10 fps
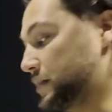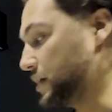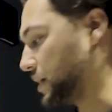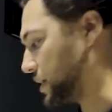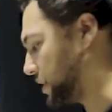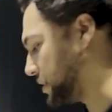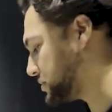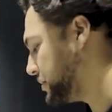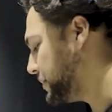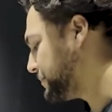Then you got to guess.
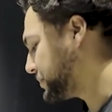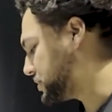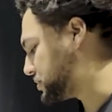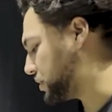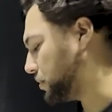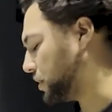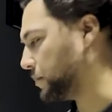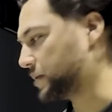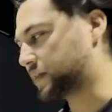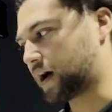So,
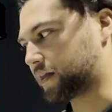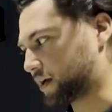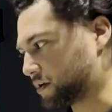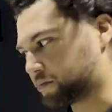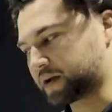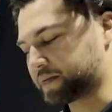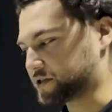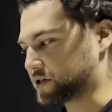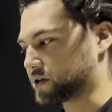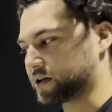but yeah, like you're pretty
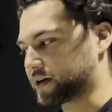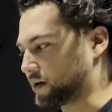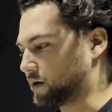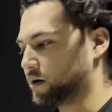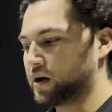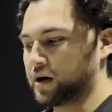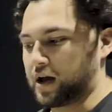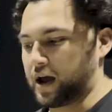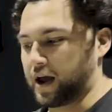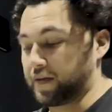much just clicking.
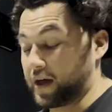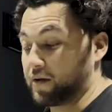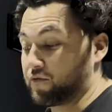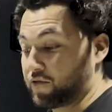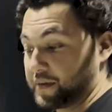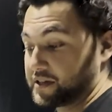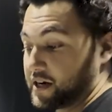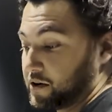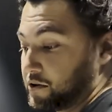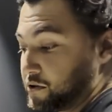And then from the technical